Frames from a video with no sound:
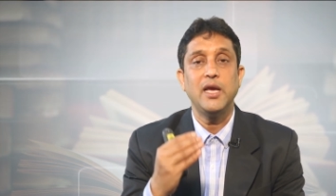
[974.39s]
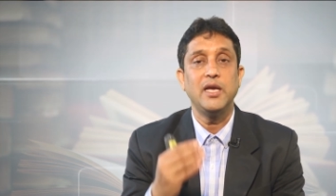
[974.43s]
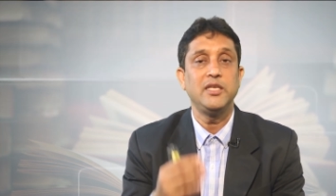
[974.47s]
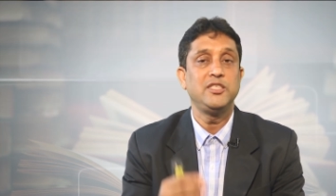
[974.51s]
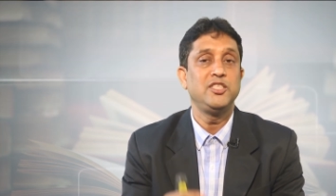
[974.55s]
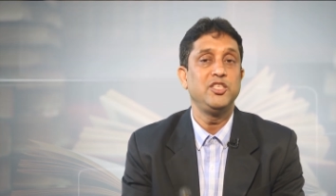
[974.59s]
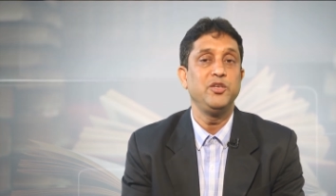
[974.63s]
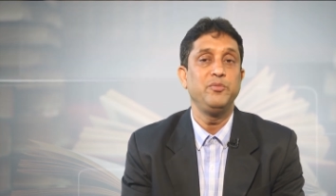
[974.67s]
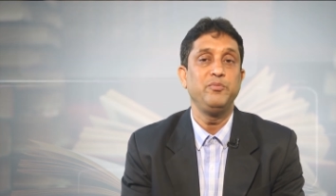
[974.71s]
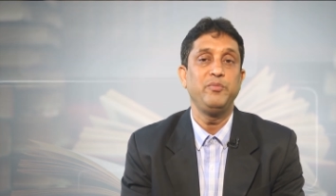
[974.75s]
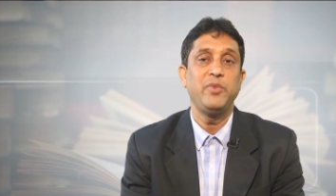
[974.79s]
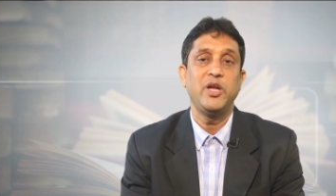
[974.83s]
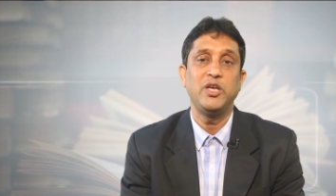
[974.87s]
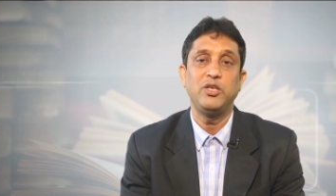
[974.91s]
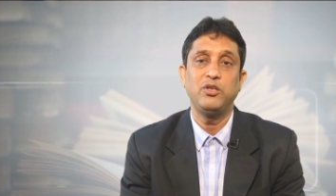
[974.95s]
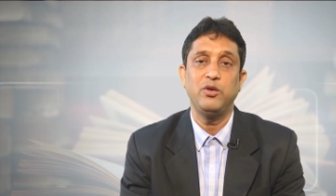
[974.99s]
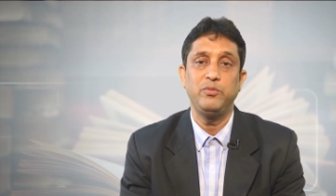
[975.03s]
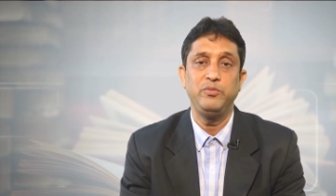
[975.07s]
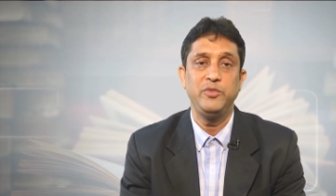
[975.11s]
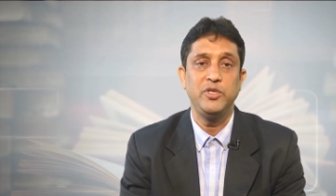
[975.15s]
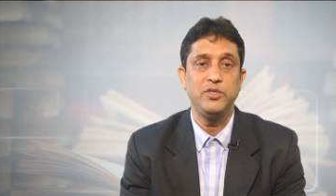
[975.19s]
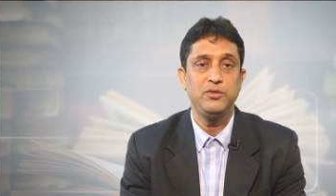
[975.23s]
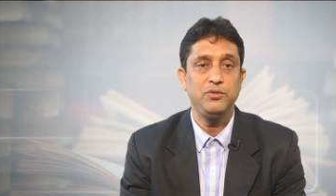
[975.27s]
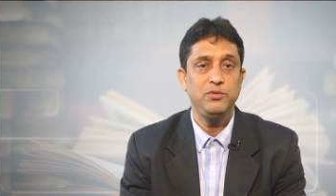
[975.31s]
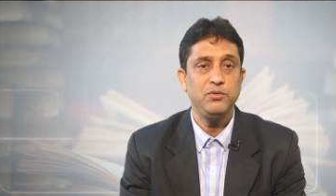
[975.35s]
achievement
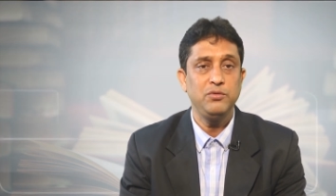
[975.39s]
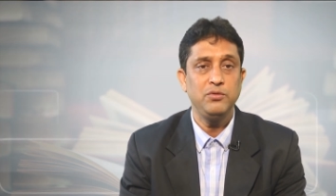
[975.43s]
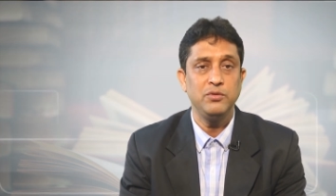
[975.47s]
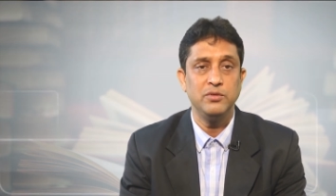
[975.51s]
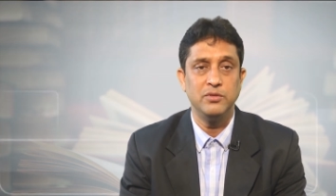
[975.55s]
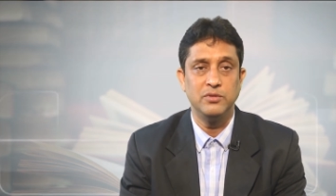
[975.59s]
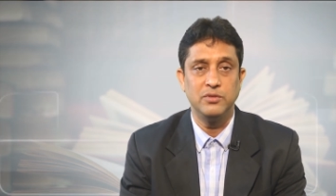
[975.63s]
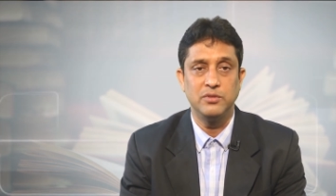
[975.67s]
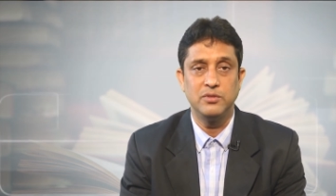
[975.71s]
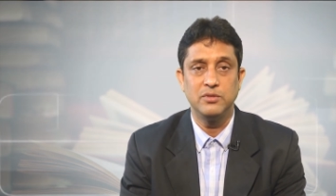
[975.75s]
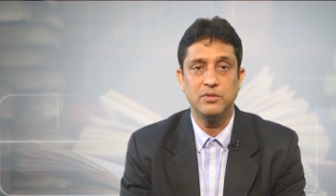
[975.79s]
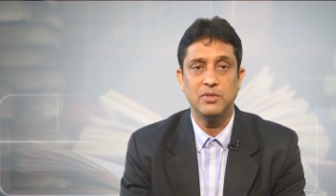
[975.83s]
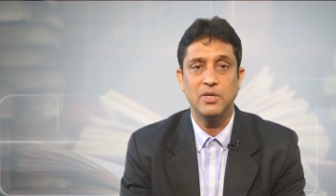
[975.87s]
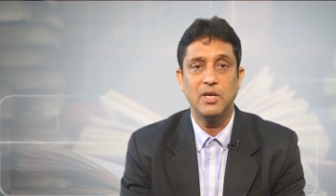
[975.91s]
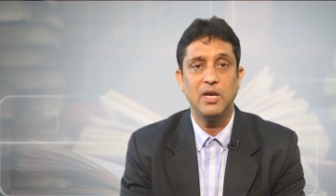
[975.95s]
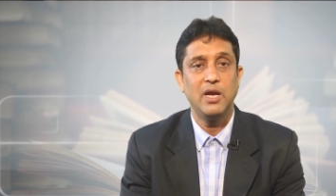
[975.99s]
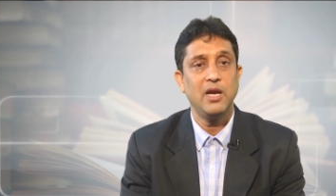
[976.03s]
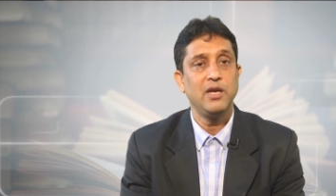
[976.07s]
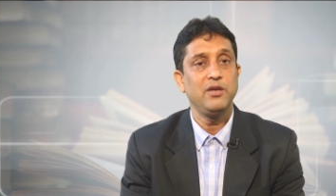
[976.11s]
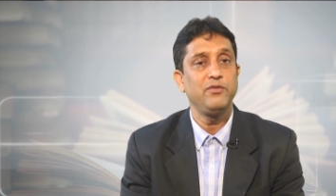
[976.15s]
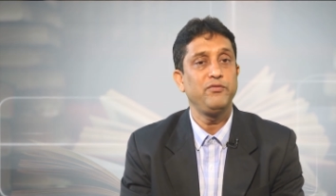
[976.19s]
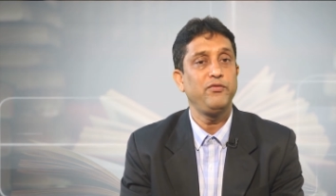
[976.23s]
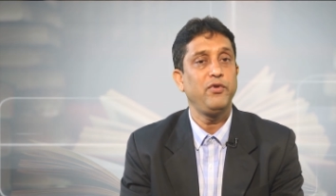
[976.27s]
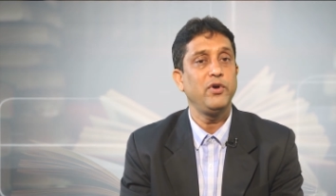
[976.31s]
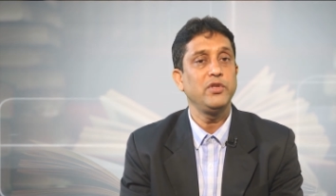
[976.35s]
of the students.
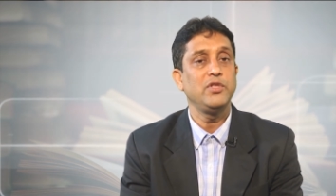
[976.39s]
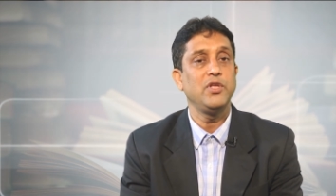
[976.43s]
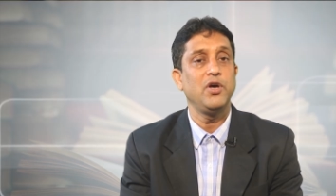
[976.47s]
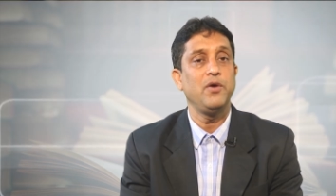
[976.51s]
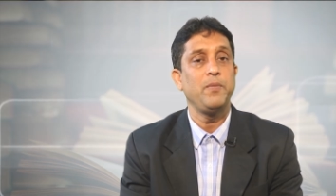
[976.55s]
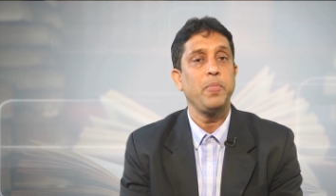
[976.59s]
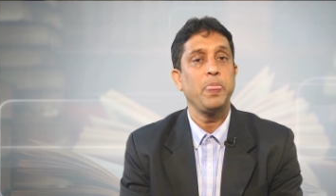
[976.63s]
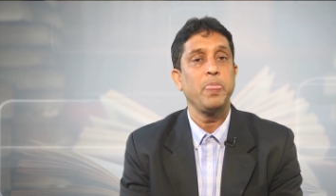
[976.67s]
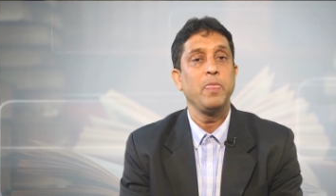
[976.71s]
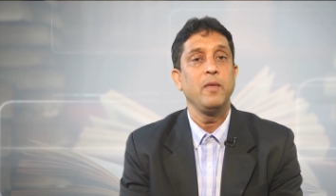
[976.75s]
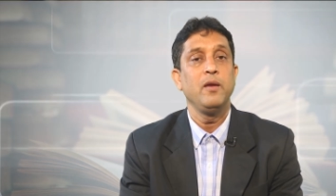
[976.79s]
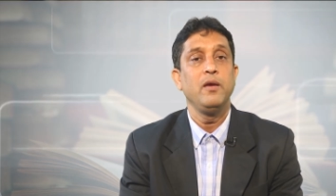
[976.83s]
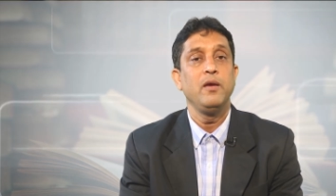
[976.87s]
And further,